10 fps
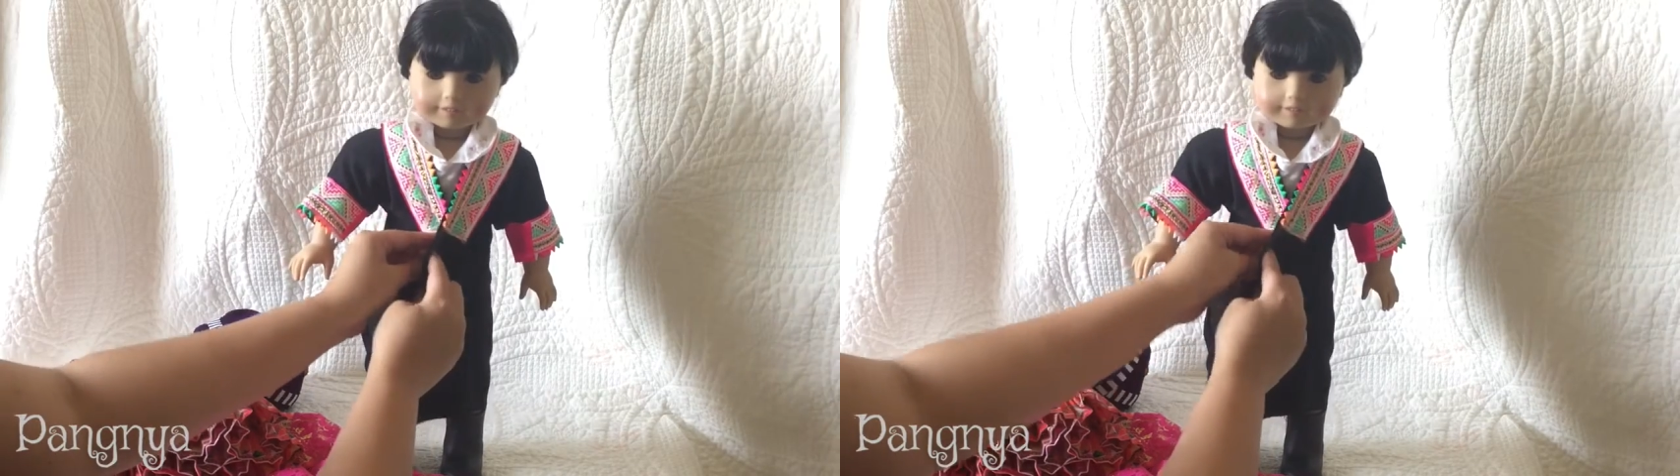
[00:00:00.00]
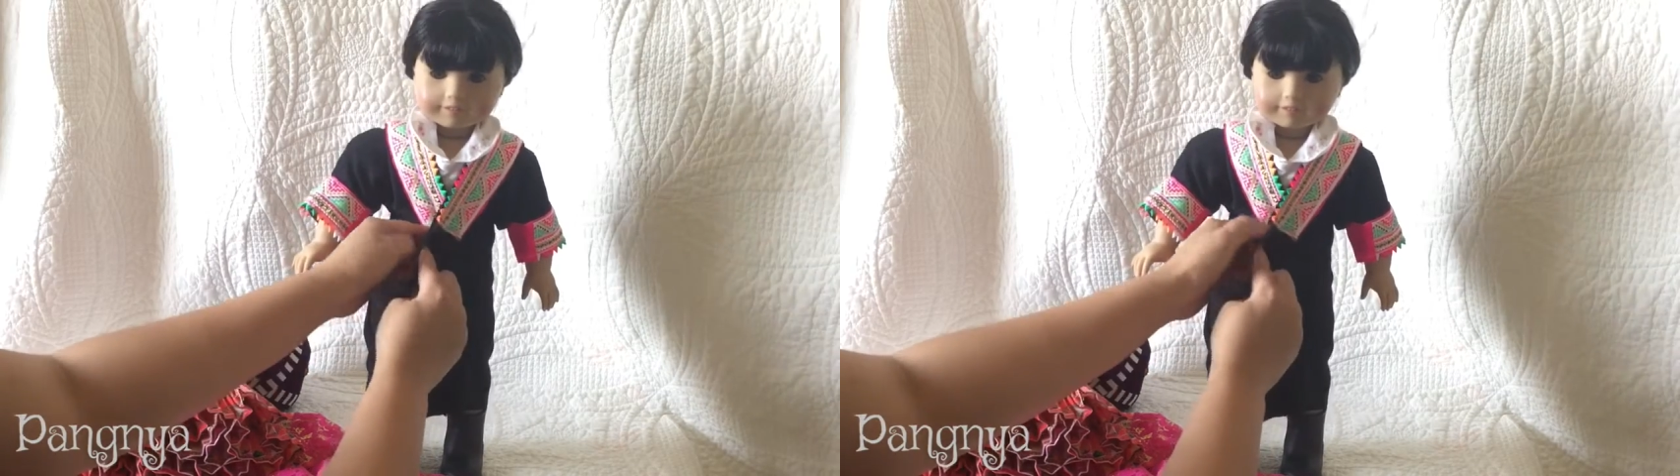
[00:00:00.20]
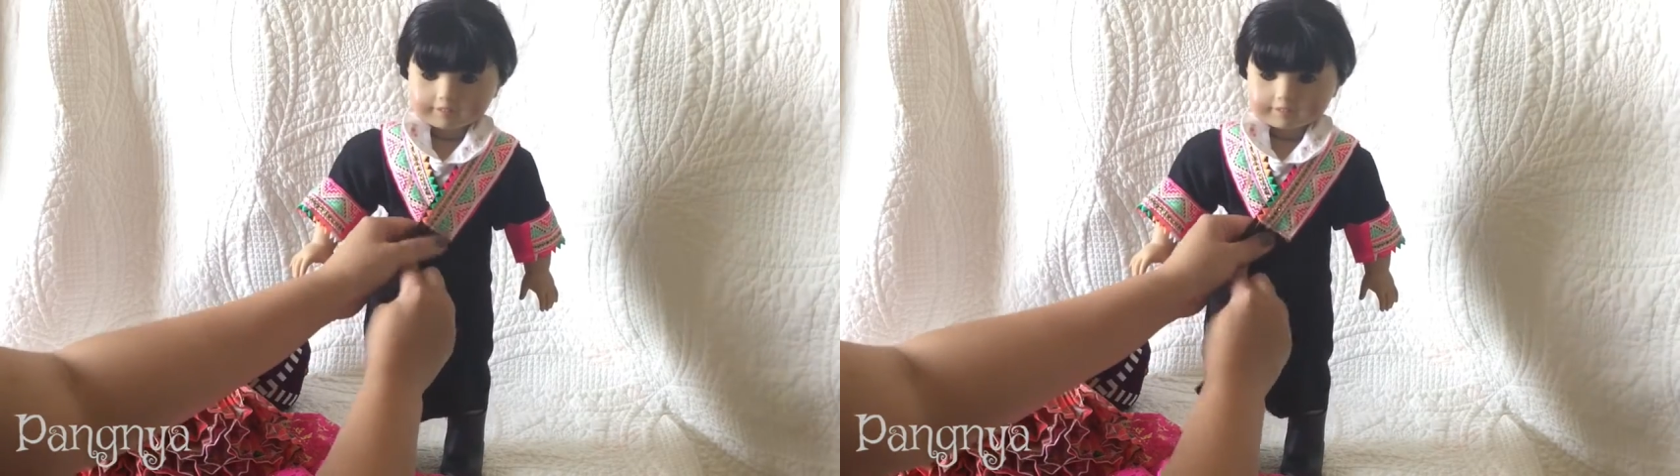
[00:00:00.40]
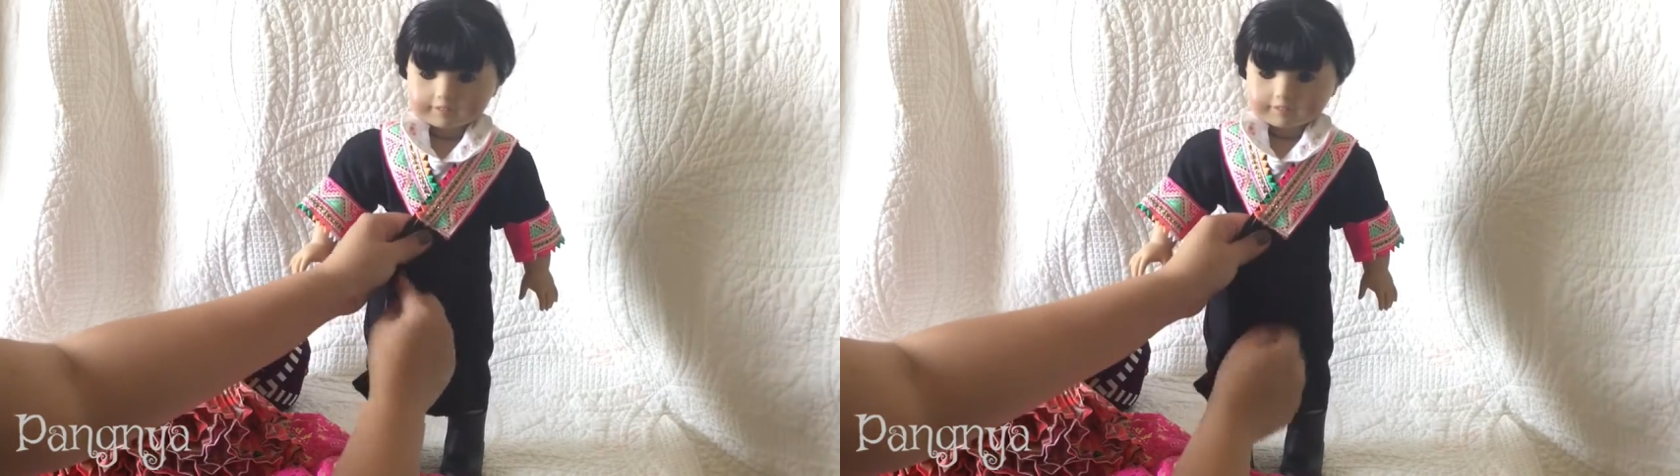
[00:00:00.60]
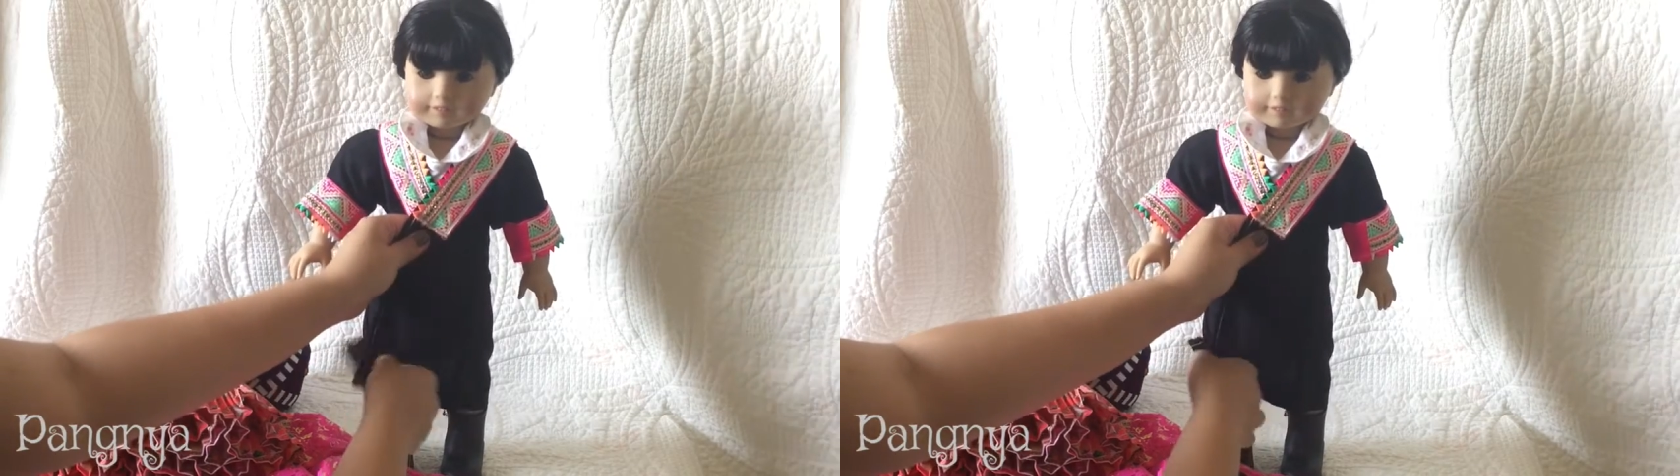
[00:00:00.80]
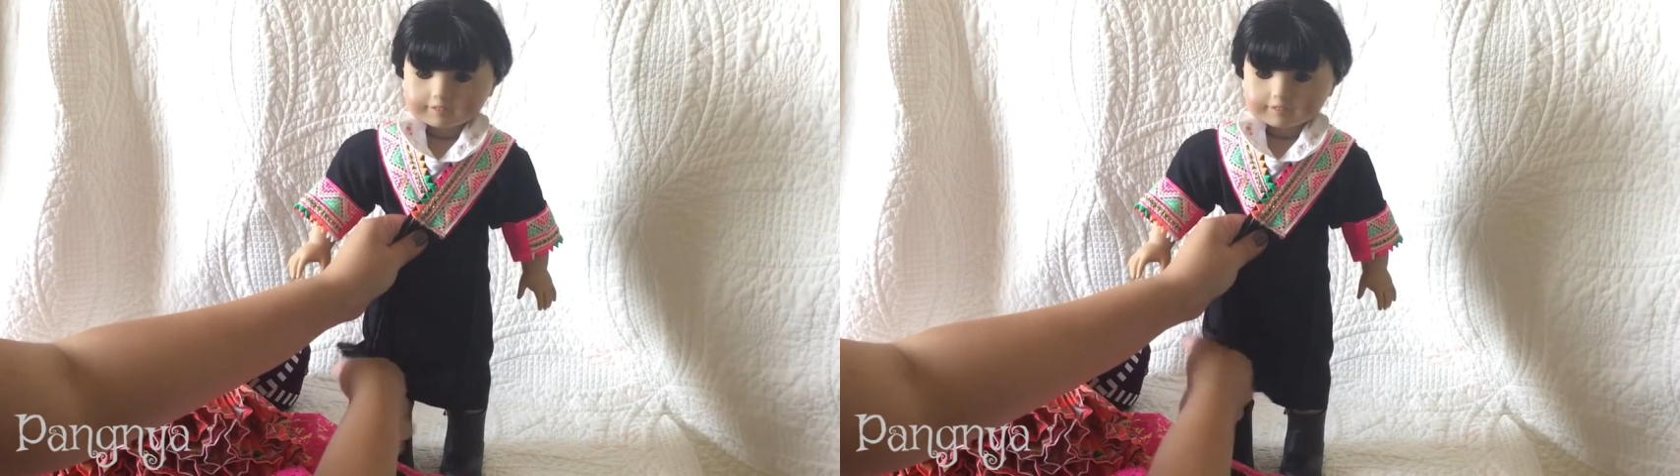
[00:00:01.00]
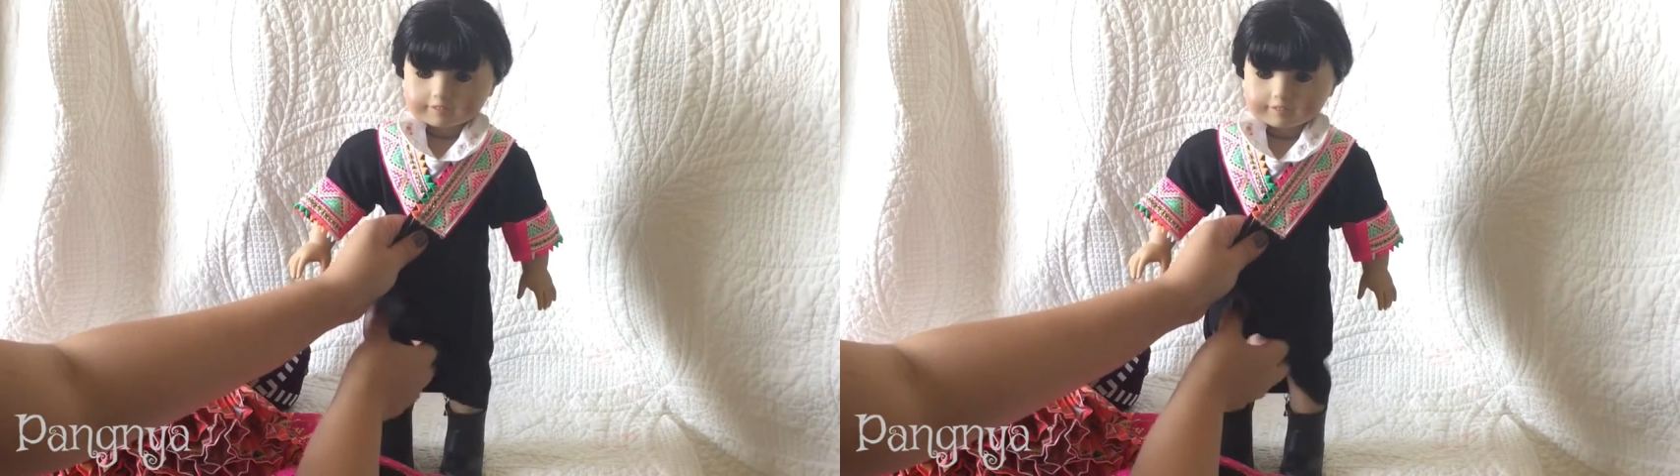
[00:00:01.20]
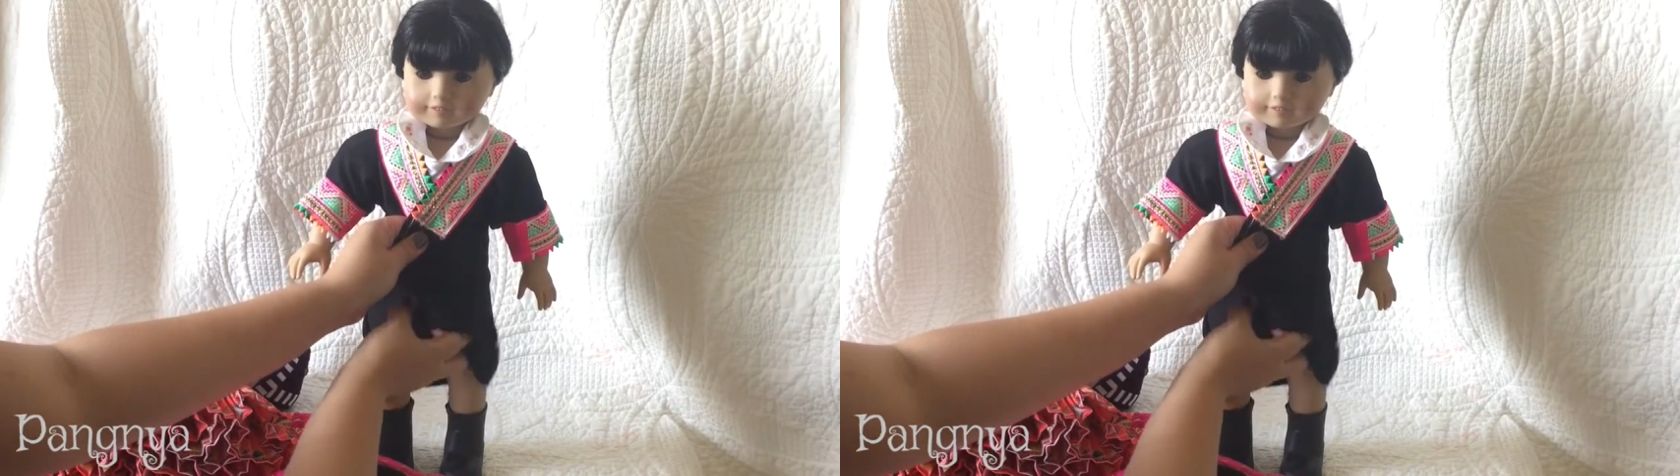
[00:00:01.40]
and then pin the front